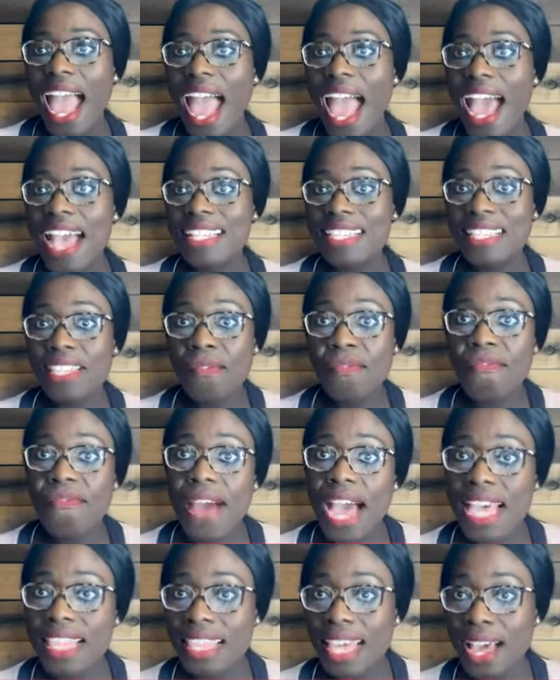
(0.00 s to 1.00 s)
as the
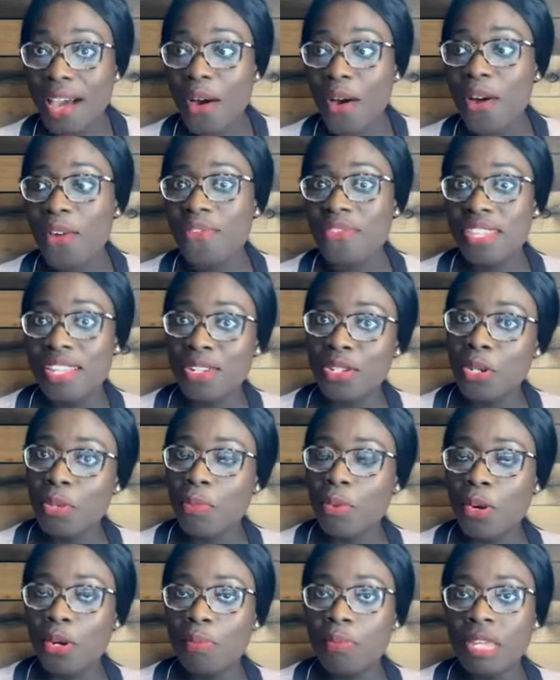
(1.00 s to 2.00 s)
father of the
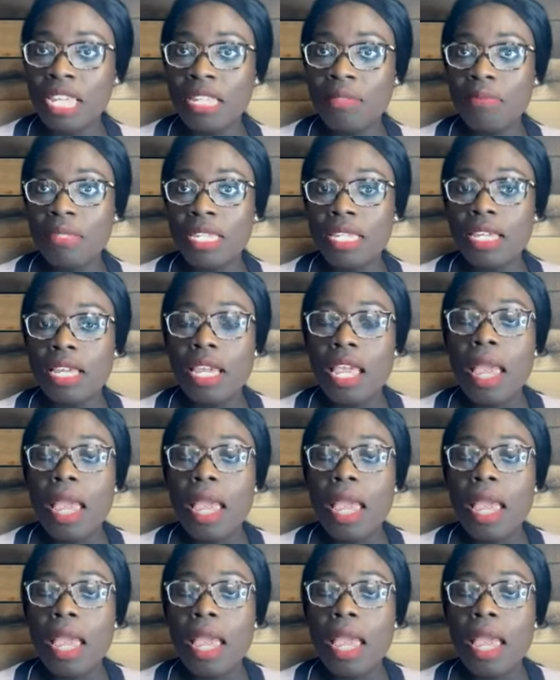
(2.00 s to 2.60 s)
newborn baby,